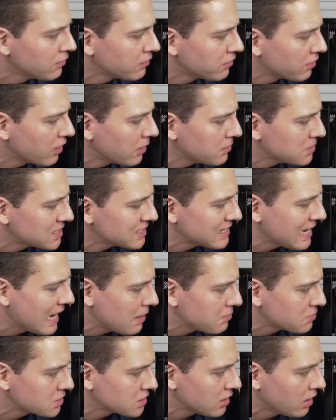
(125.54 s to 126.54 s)
from
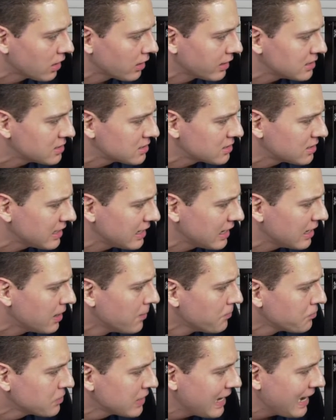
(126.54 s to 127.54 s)
Samsung. It's the
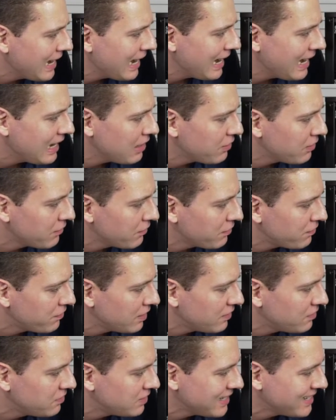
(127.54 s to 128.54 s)
eight
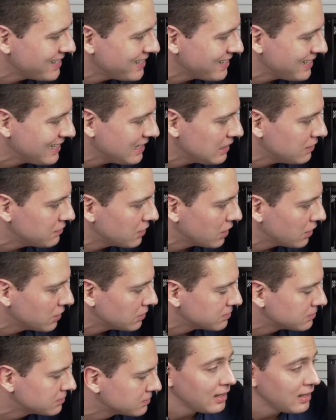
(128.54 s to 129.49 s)
fifty Evo.